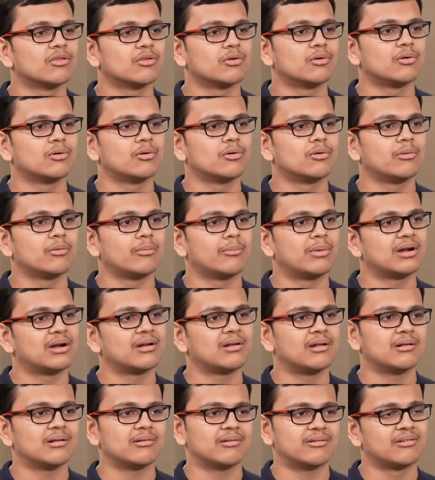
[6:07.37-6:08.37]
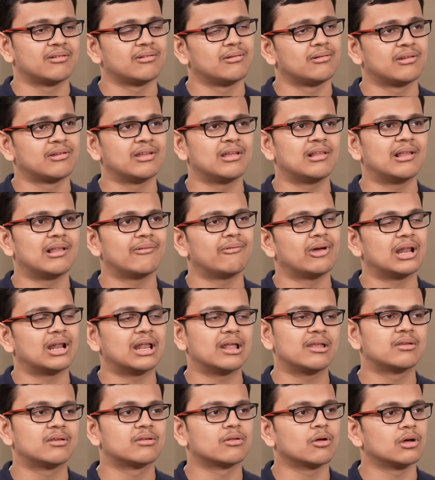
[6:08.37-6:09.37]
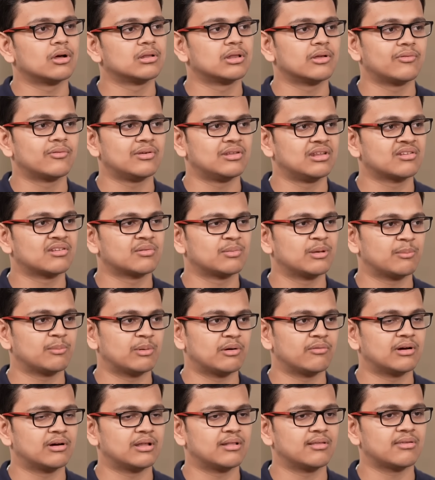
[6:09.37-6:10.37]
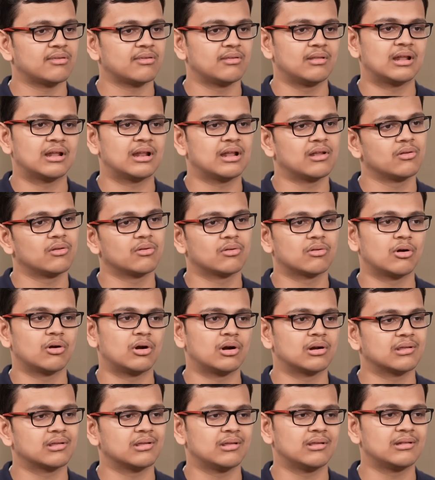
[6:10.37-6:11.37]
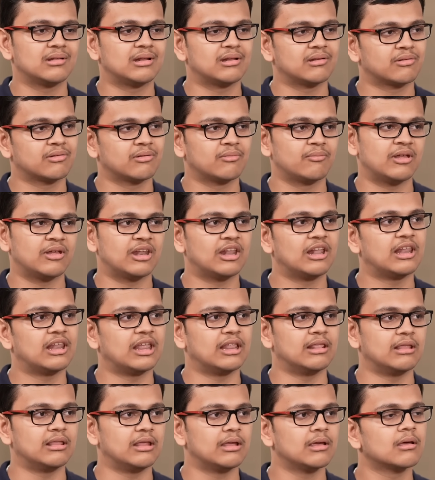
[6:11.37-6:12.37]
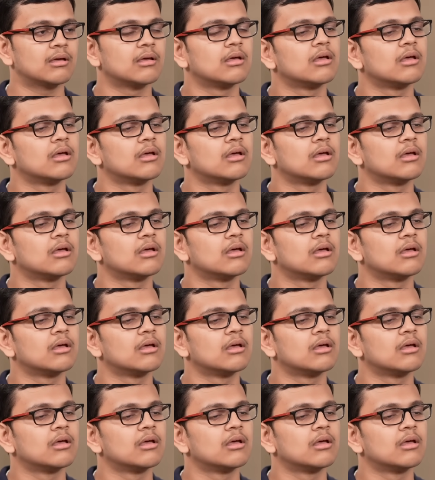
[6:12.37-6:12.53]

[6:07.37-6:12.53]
So but still when I saw the physics paper once, then I thought ki this is very lengthy.